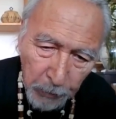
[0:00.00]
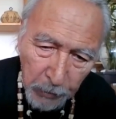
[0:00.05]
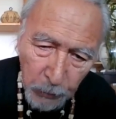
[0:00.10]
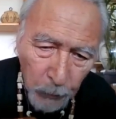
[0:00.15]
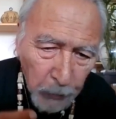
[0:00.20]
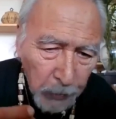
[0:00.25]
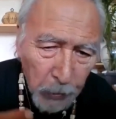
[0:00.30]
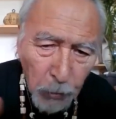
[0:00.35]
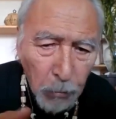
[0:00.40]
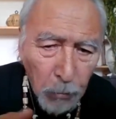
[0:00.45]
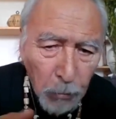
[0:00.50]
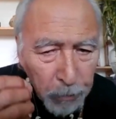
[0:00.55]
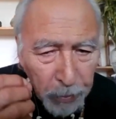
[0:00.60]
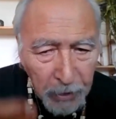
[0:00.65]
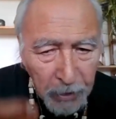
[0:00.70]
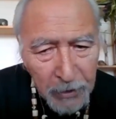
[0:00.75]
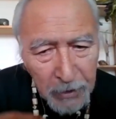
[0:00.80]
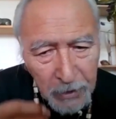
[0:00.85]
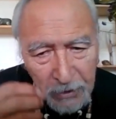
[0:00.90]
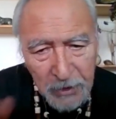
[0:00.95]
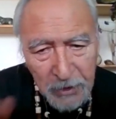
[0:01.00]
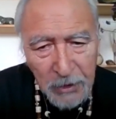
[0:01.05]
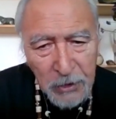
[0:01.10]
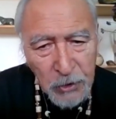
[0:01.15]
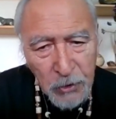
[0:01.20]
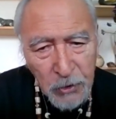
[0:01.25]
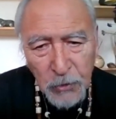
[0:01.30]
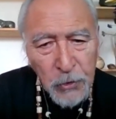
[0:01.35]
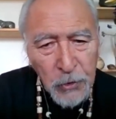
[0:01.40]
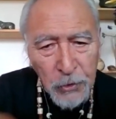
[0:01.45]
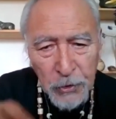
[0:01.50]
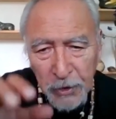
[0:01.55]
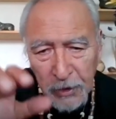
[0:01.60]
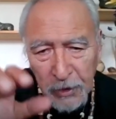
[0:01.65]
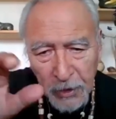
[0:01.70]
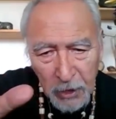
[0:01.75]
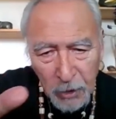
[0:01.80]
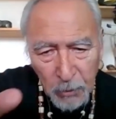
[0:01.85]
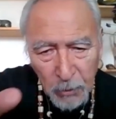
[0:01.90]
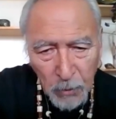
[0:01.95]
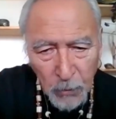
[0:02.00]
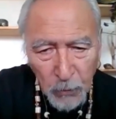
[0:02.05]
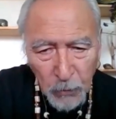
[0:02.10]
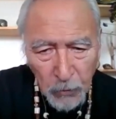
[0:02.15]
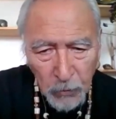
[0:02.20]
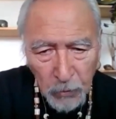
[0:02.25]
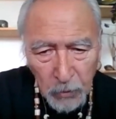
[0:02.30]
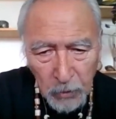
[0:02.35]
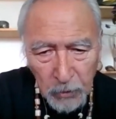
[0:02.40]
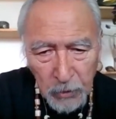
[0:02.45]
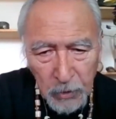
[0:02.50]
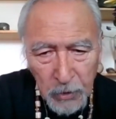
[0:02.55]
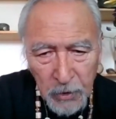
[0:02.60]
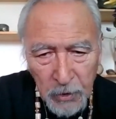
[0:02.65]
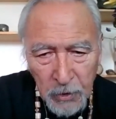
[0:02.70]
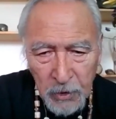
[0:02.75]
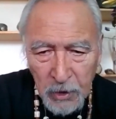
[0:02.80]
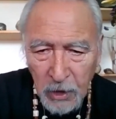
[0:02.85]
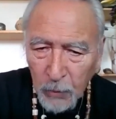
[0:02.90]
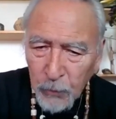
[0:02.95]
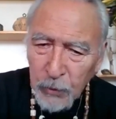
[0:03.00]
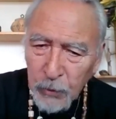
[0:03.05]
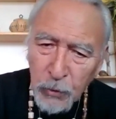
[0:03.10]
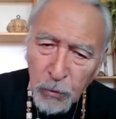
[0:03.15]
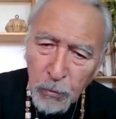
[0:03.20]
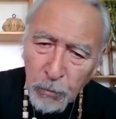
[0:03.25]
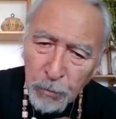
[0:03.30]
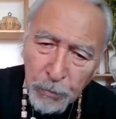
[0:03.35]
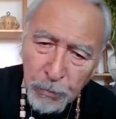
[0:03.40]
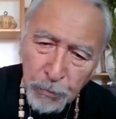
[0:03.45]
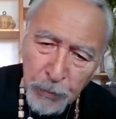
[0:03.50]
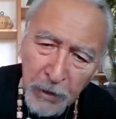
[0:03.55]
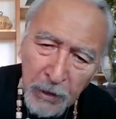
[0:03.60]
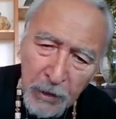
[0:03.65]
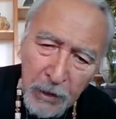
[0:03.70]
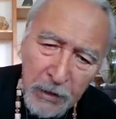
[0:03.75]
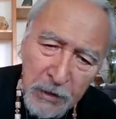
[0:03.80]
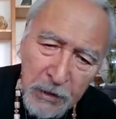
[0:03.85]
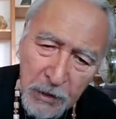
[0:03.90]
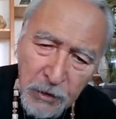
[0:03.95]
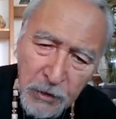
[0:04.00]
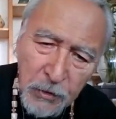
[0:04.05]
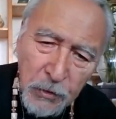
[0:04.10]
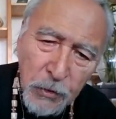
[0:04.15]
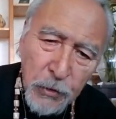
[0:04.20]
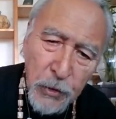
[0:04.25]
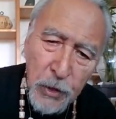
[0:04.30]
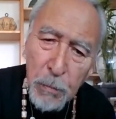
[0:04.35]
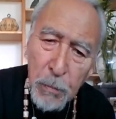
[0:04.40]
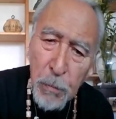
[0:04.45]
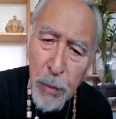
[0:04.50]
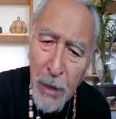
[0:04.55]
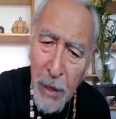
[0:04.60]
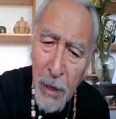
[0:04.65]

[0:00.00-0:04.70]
We don't pay attention to the animal world, and we don't pay attention to the